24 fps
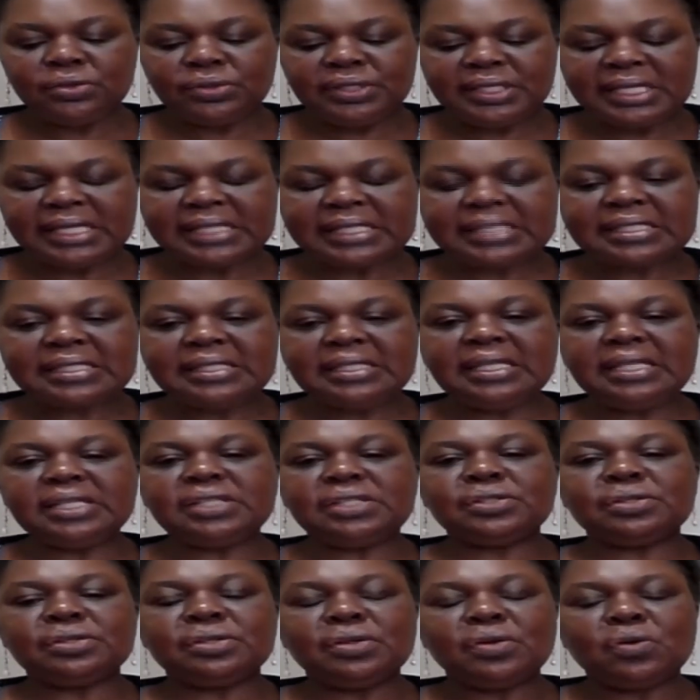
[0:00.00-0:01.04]
You just
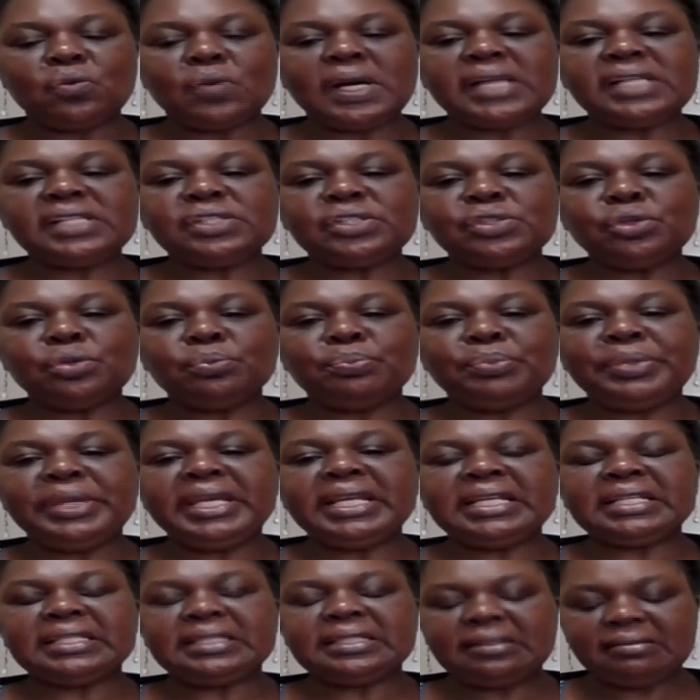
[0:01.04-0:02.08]
need, once you
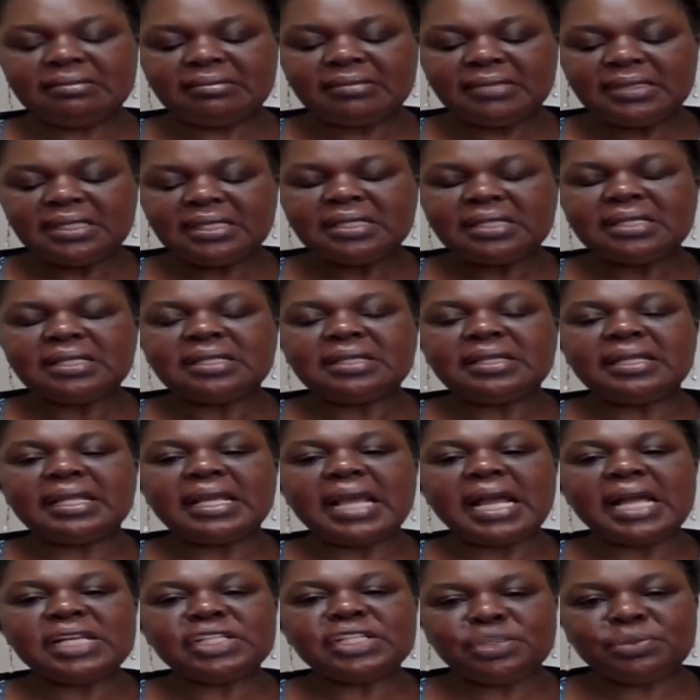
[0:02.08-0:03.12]
build the
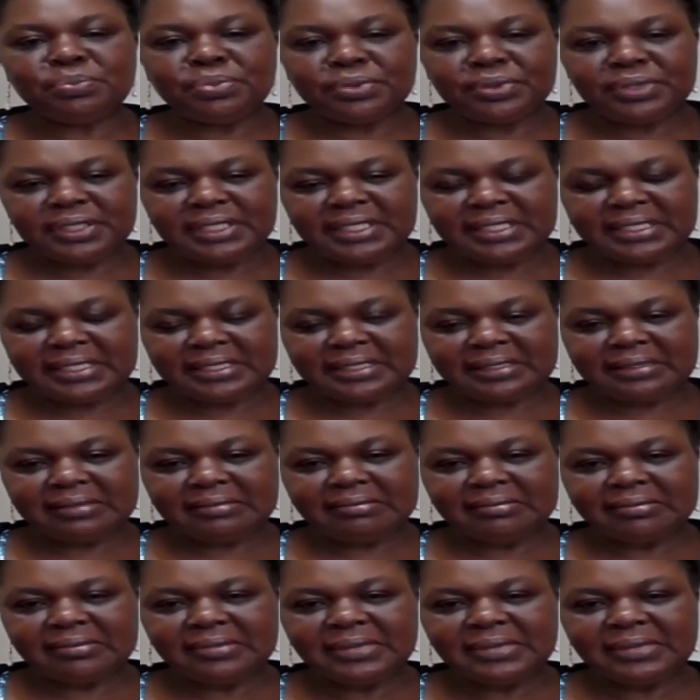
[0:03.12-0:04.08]
antibodies,